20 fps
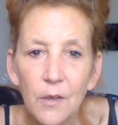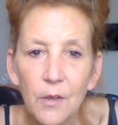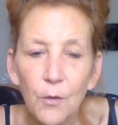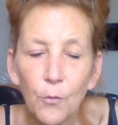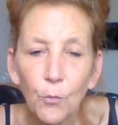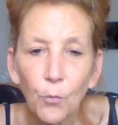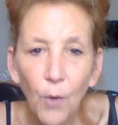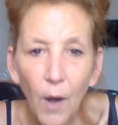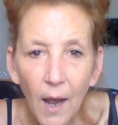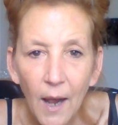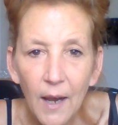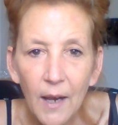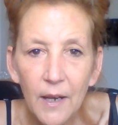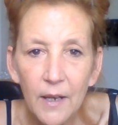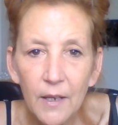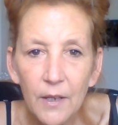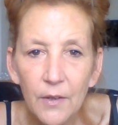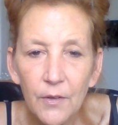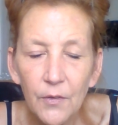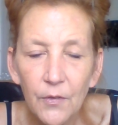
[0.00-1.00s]
the
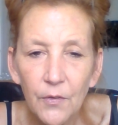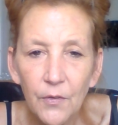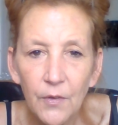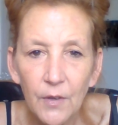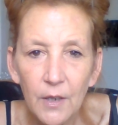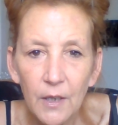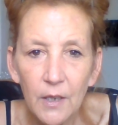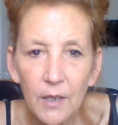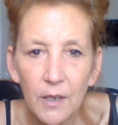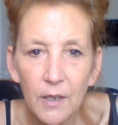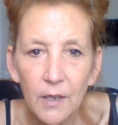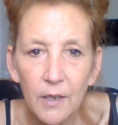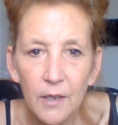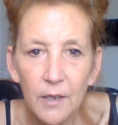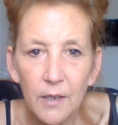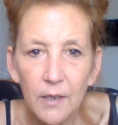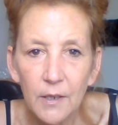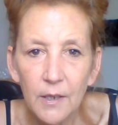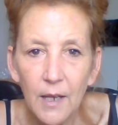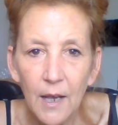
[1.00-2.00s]
rise
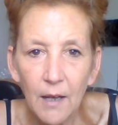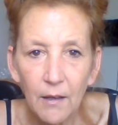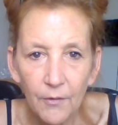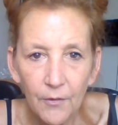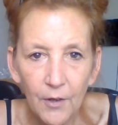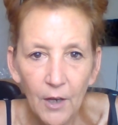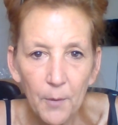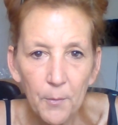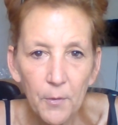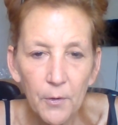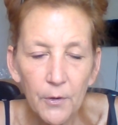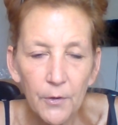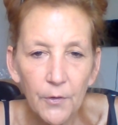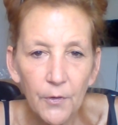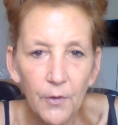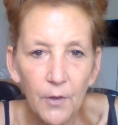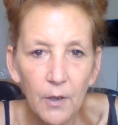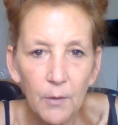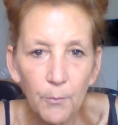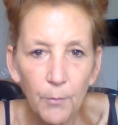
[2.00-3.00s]
in
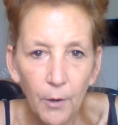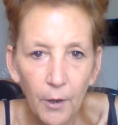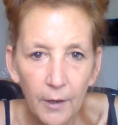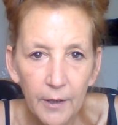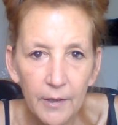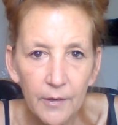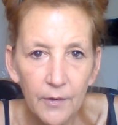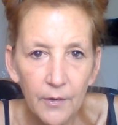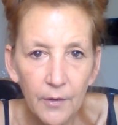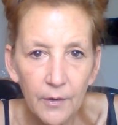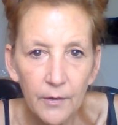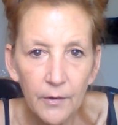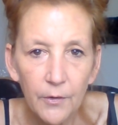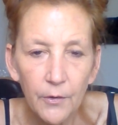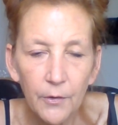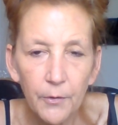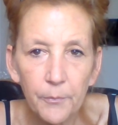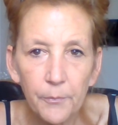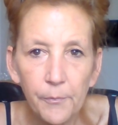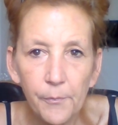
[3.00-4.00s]
Alzheimer's and Parkinson's.
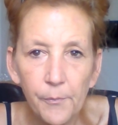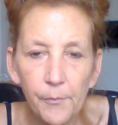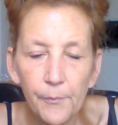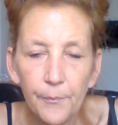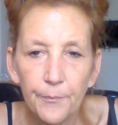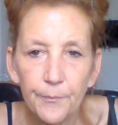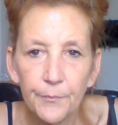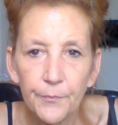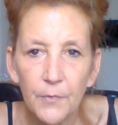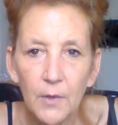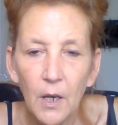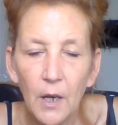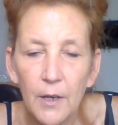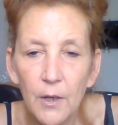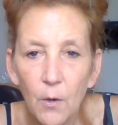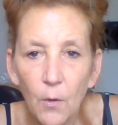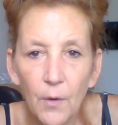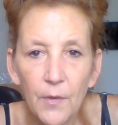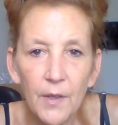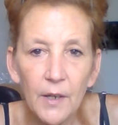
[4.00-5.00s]
Now, I
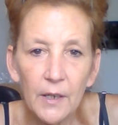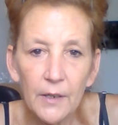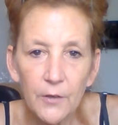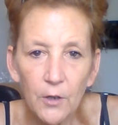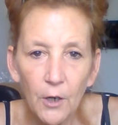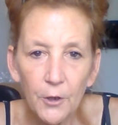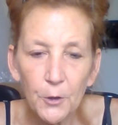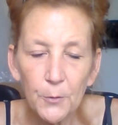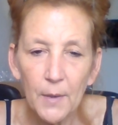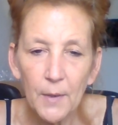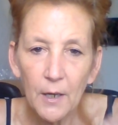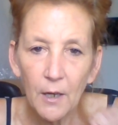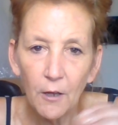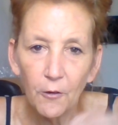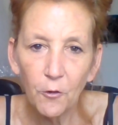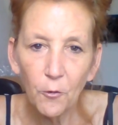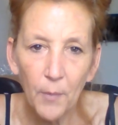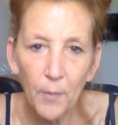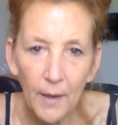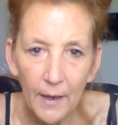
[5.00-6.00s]
know that I talked about
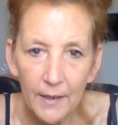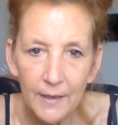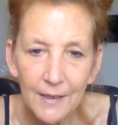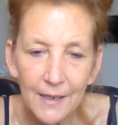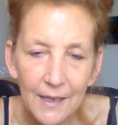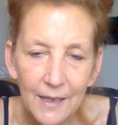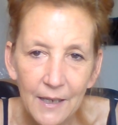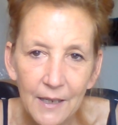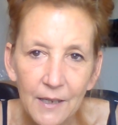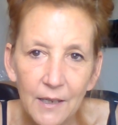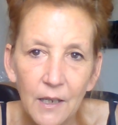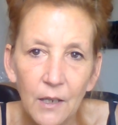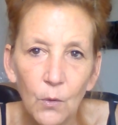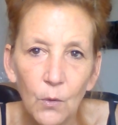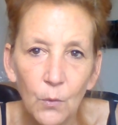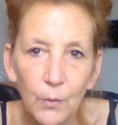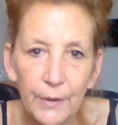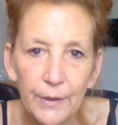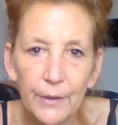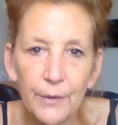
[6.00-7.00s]
alpha pinene and
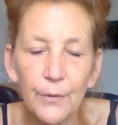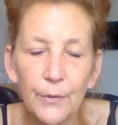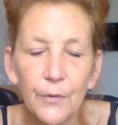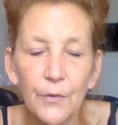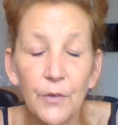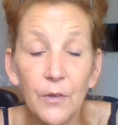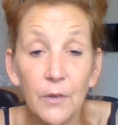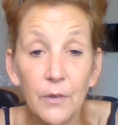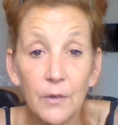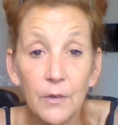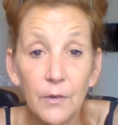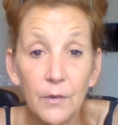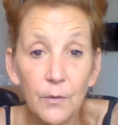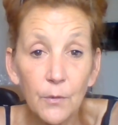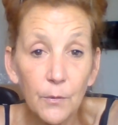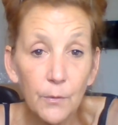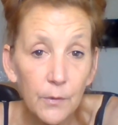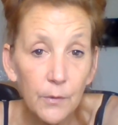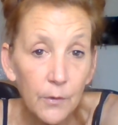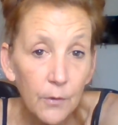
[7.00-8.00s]
oils and
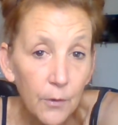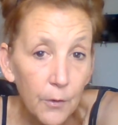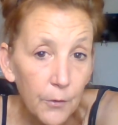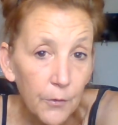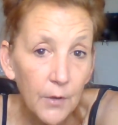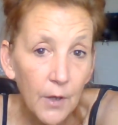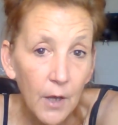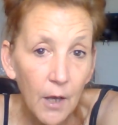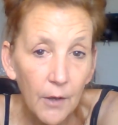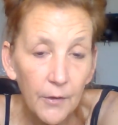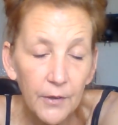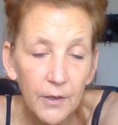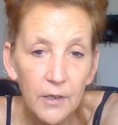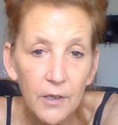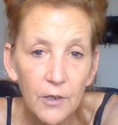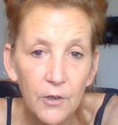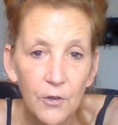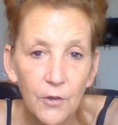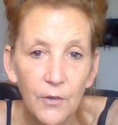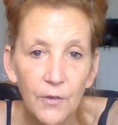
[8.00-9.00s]
those health
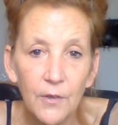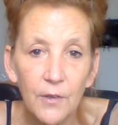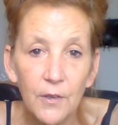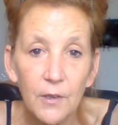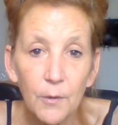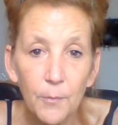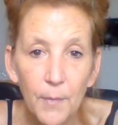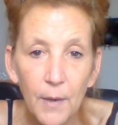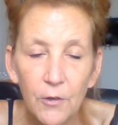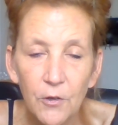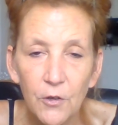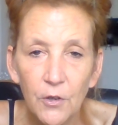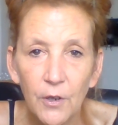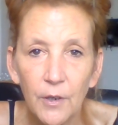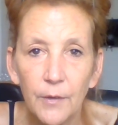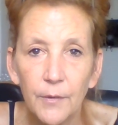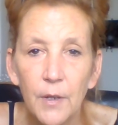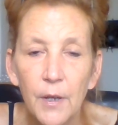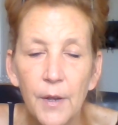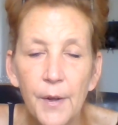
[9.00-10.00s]
conditions and
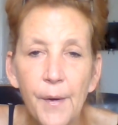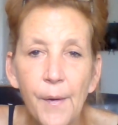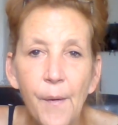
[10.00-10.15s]
dementia,